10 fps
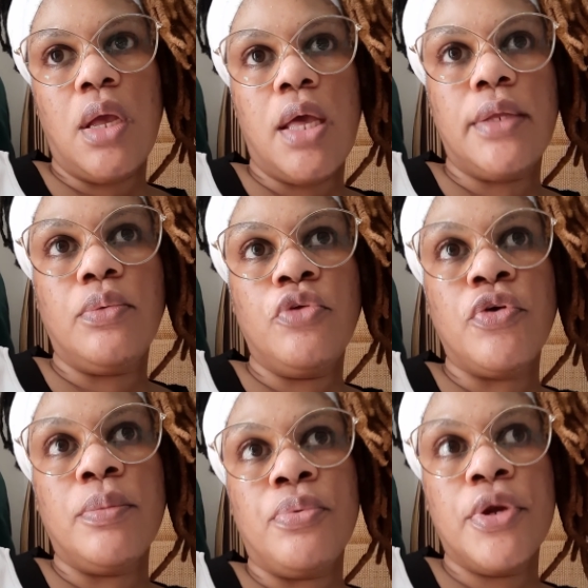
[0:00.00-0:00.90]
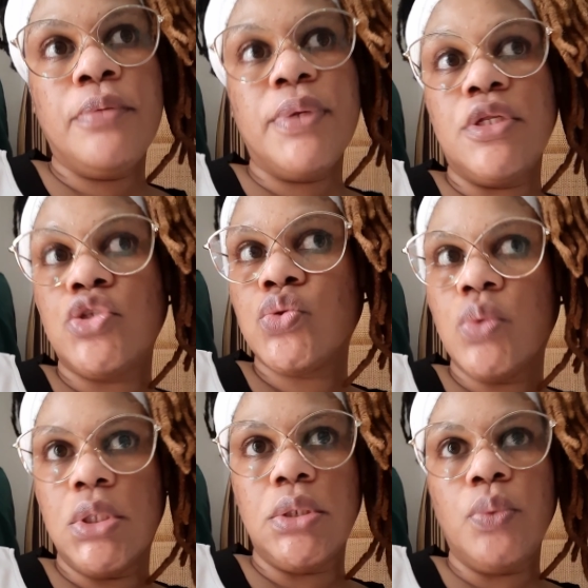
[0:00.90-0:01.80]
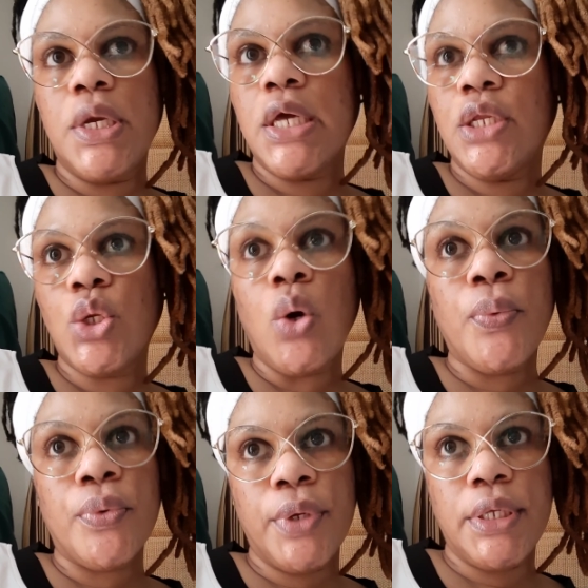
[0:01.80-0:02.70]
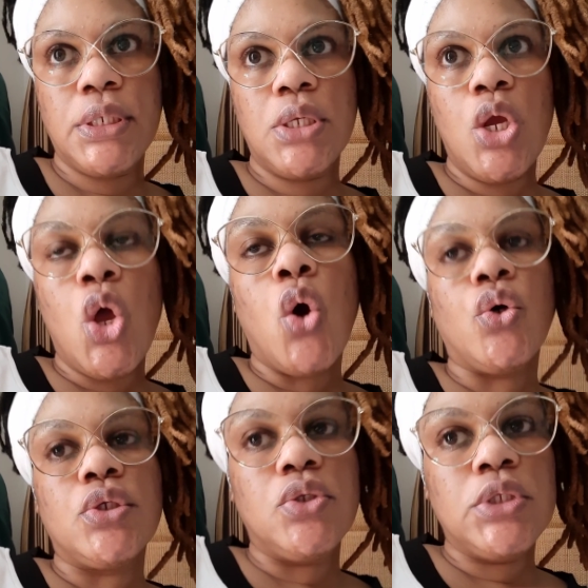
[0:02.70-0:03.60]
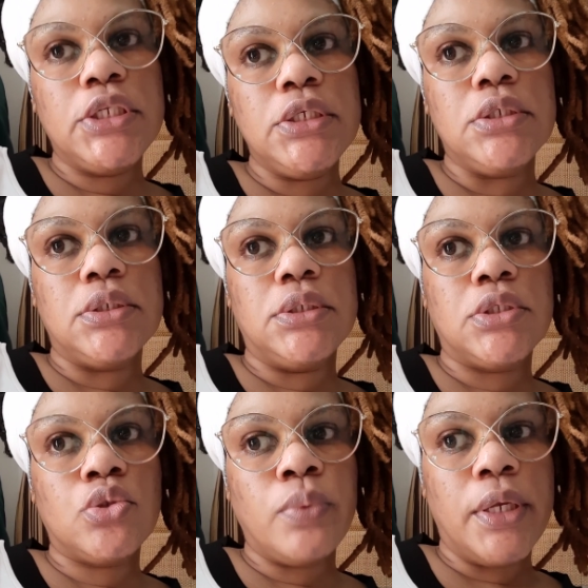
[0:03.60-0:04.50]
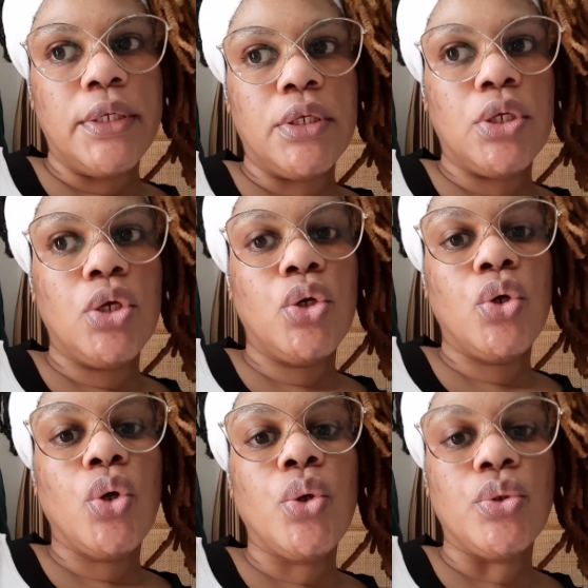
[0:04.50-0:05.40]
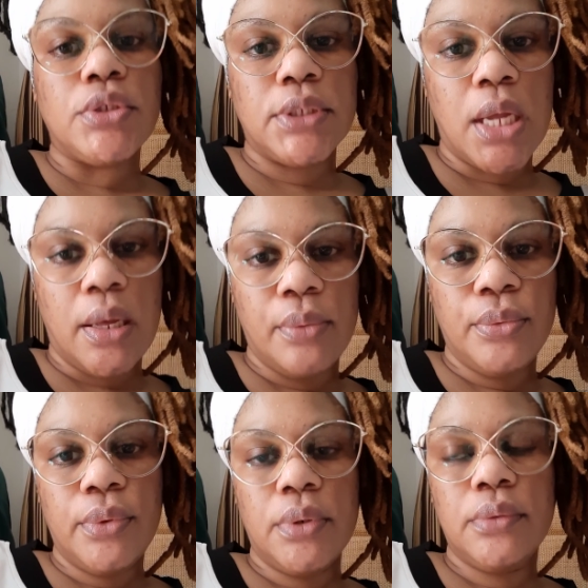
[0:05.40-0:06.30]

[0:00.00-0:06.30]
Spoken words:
And with her brain being swollen, we cannot operate until the swelling goes down.